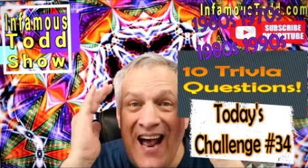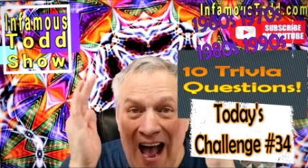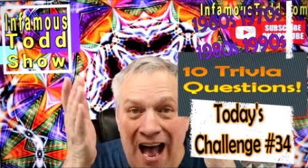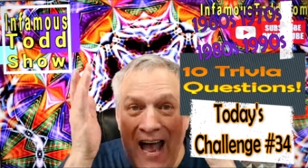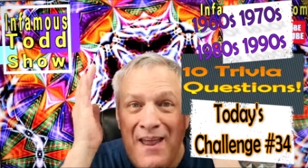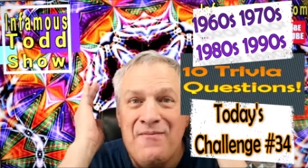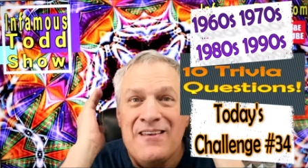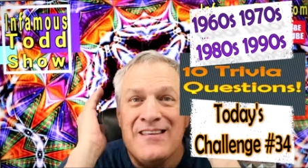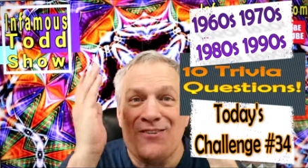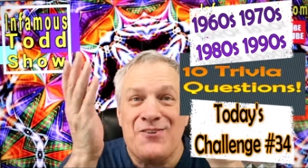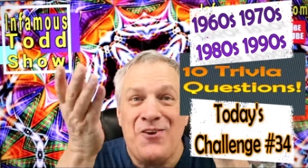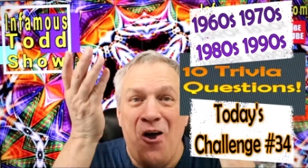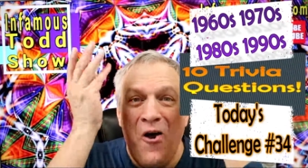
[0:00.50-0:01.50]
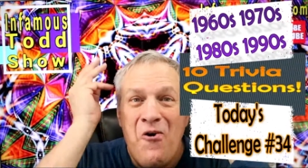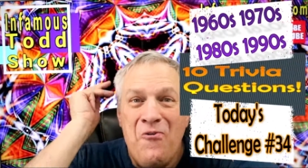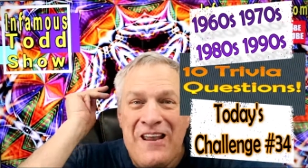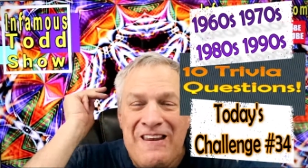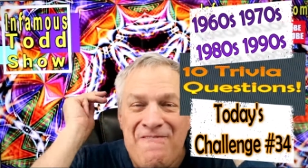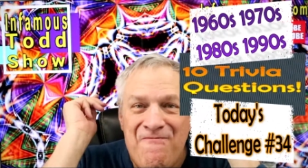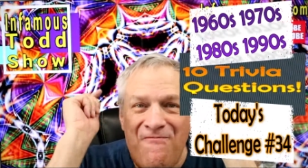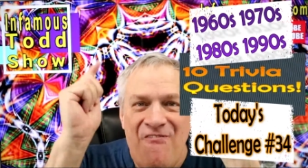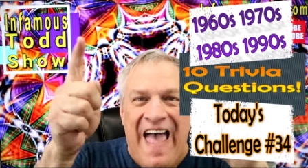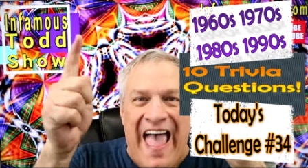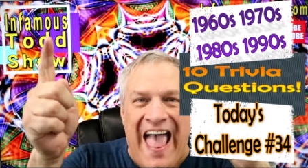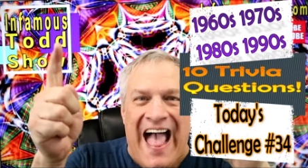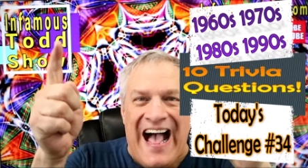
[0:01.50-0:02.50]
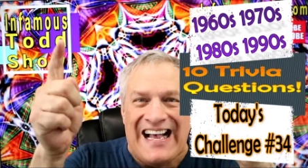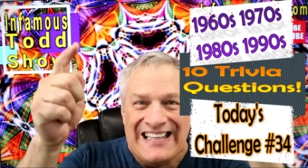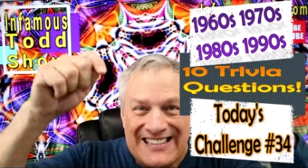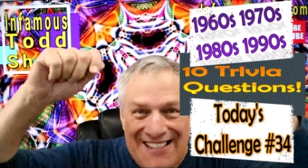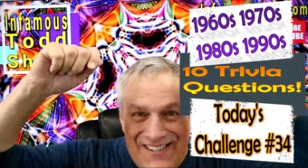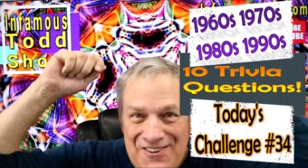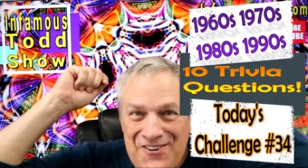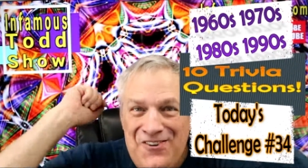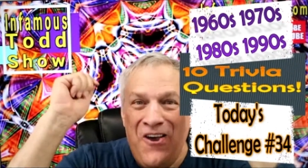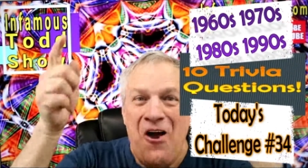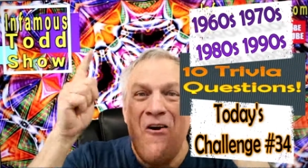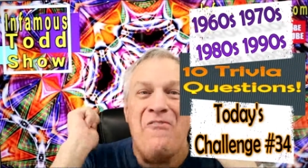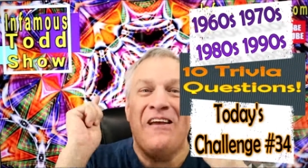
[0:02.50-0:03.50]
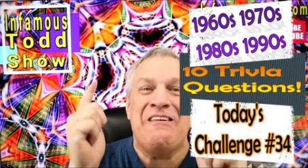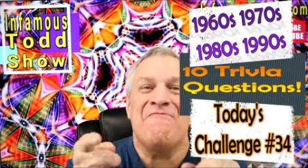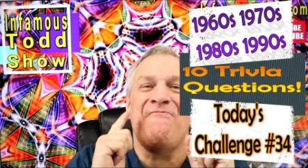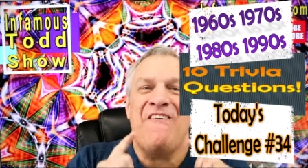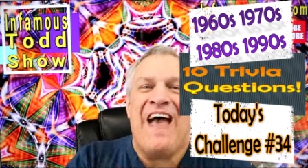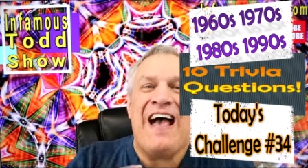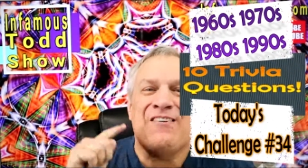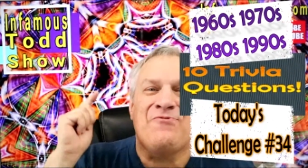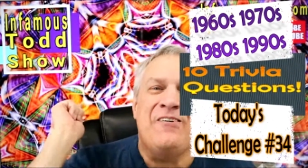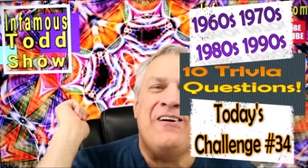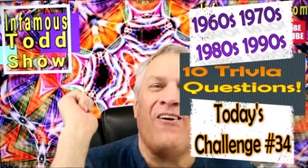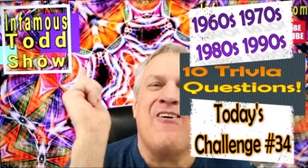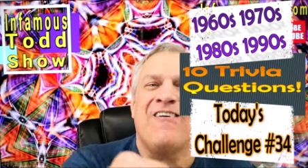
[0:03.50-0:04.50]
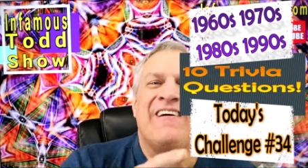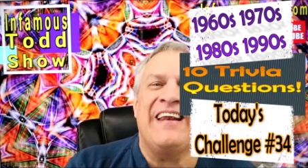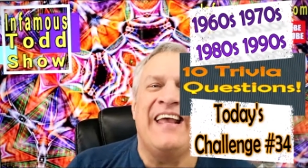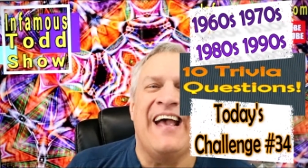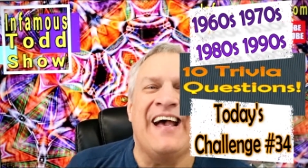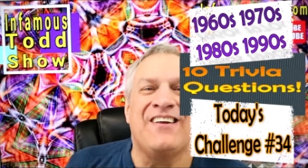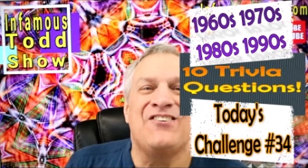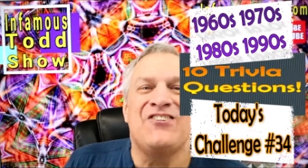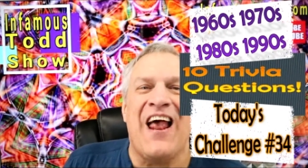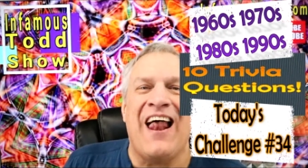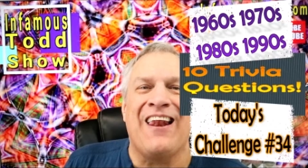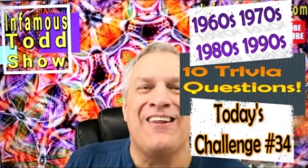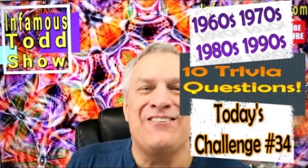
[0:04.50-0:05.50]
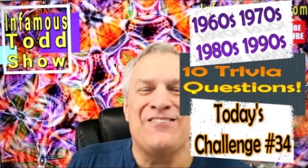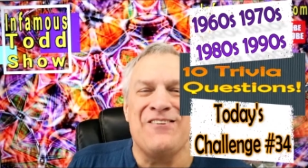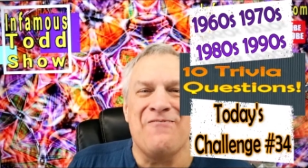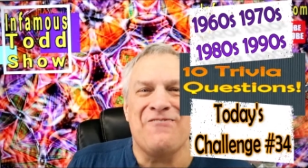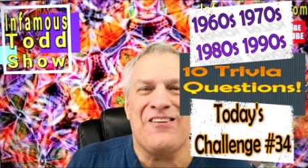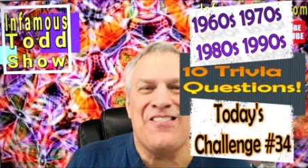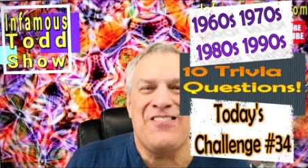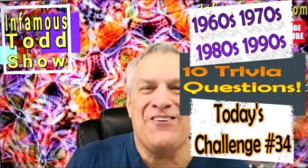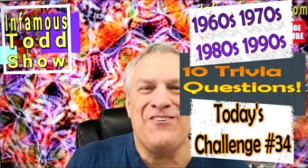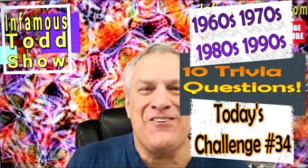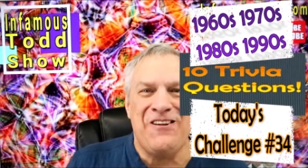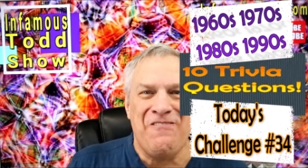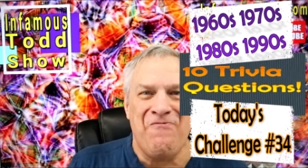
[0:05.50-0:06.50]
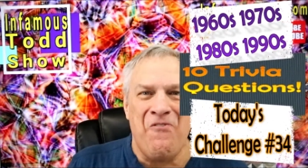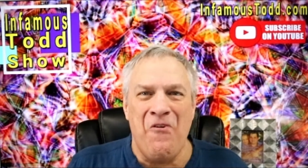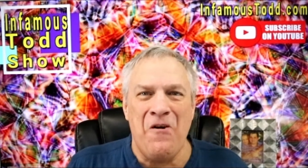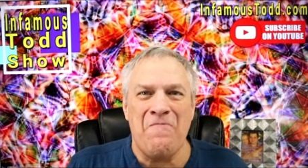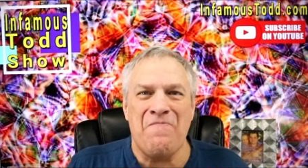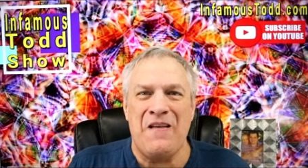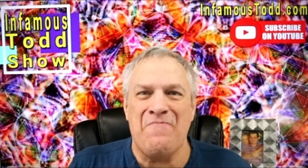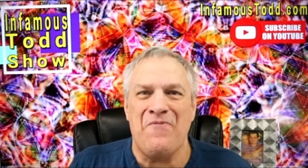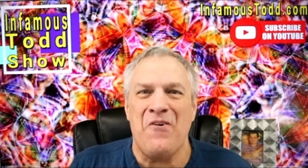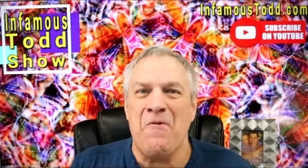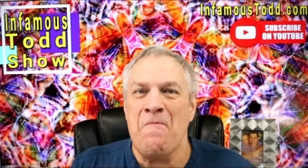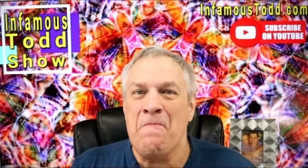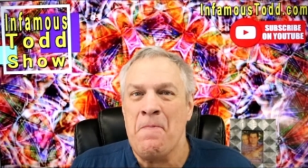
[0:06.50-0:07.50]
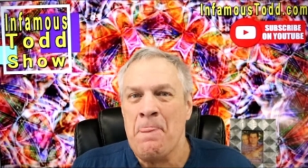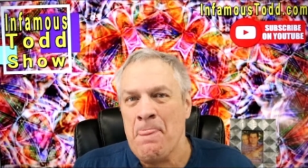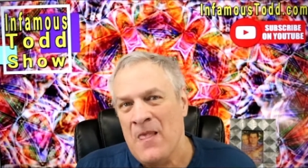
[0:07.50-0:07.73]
time is going fast. Going fast. We are already at challenge number 34, people.